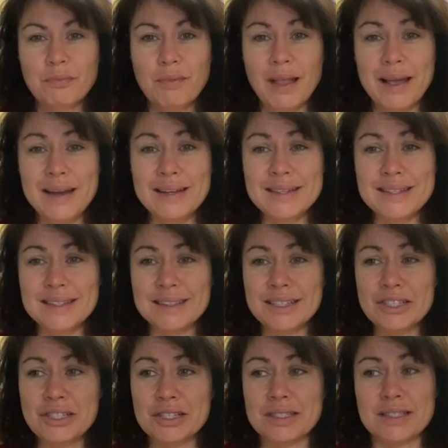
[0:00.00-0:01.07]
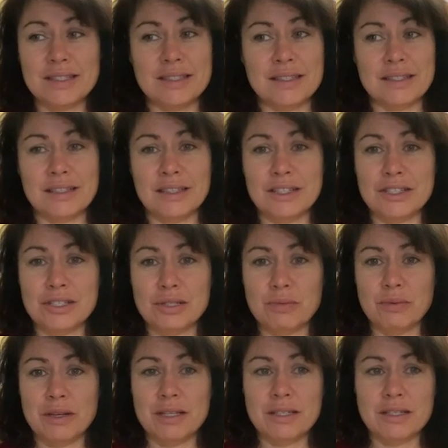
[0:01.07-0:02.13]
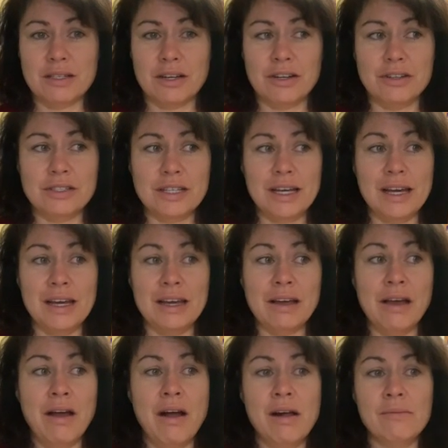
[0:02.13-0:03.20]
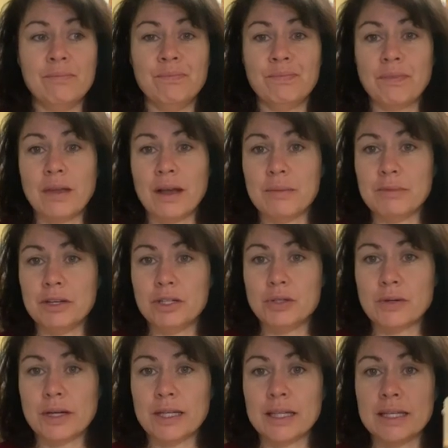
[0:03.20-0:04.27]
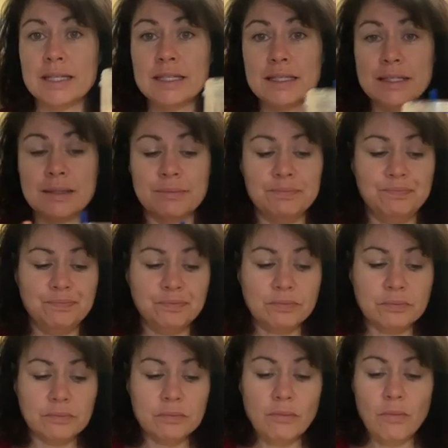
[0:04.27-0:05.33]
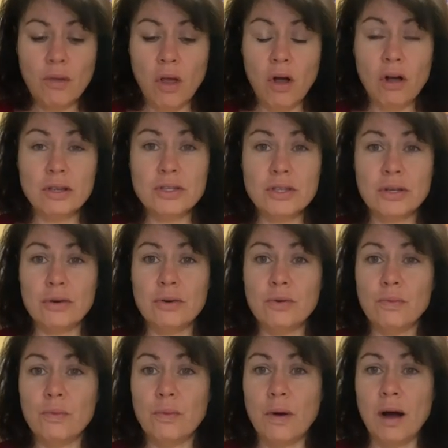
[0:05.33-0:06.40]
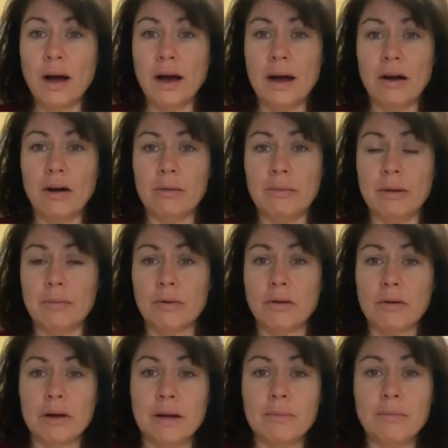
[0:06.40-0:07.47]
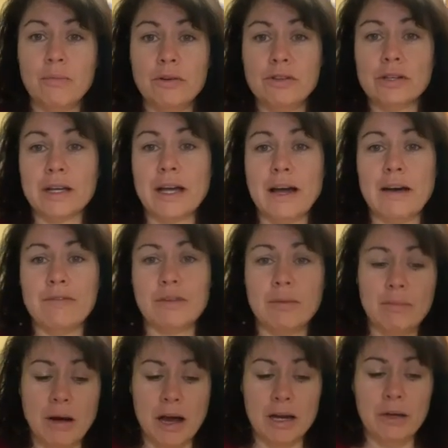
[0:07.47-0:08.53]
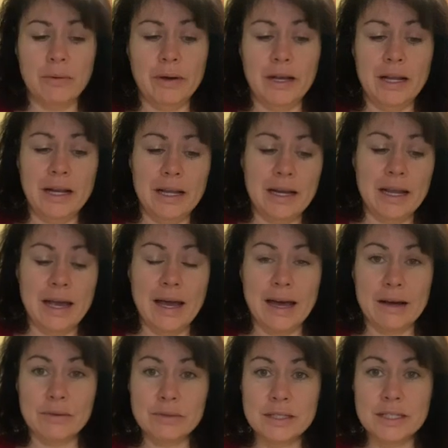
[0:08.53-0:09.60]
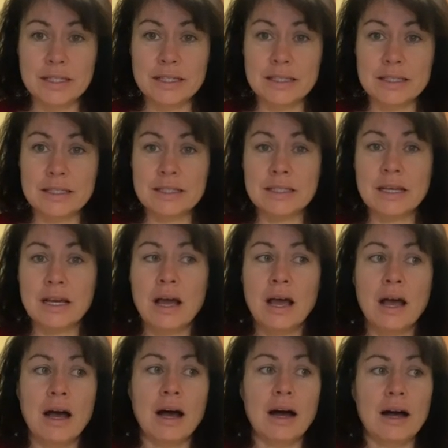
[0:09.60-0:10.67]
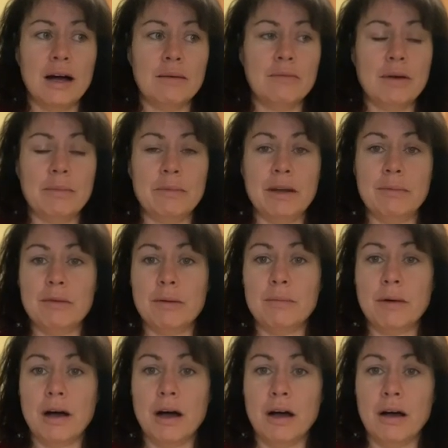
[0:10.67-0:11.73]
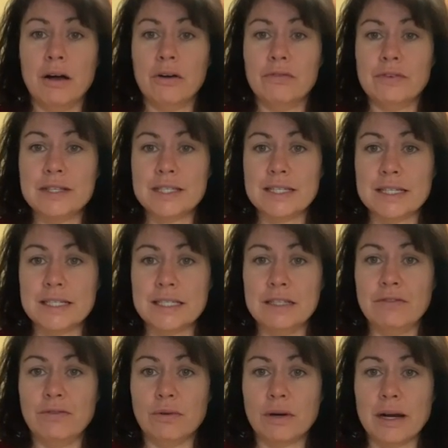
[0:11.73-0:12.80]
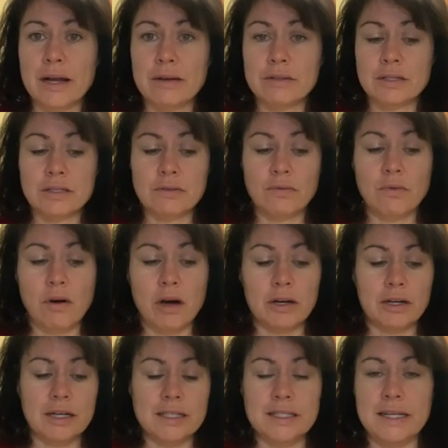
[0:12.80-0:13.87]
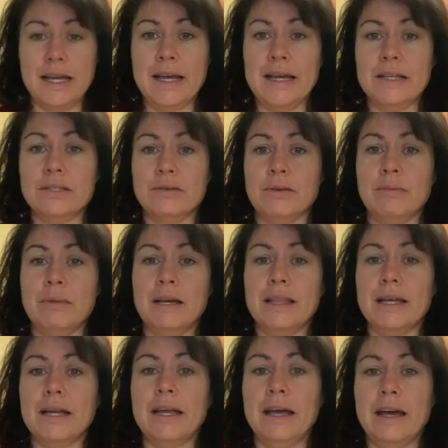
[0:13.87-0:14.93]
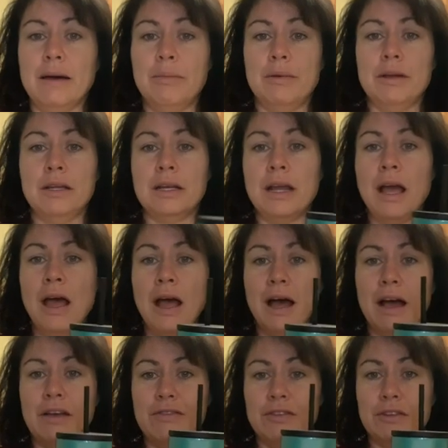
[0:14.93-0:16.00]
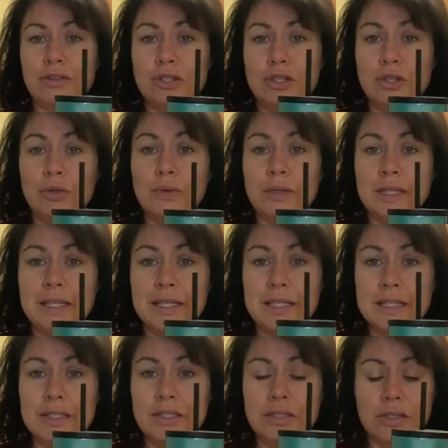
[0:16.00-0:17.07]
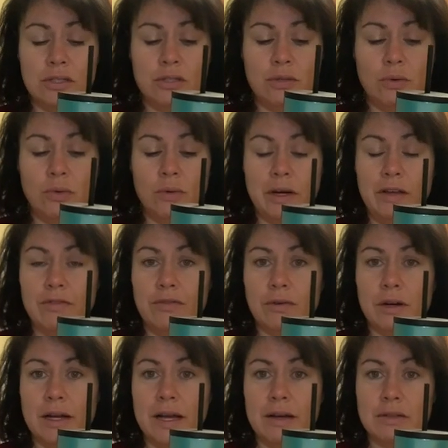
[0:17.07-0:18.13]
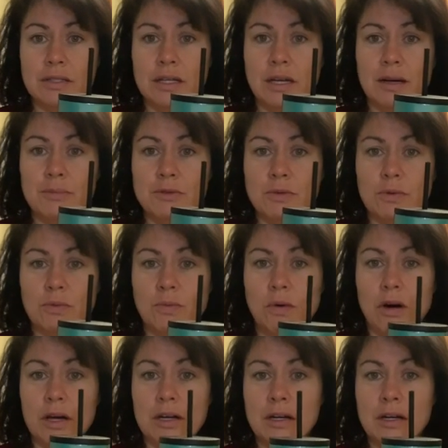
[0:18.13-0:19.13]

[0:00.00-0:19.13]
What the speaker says: it's delicious. It's a delicious way to start your day. I'm gonna drink this. Also, on my program, we drink half our body weight in ounces. A minimum of 64 ounces of water a day. So to make that happen, I fill 2 of these 24 ounce cups with water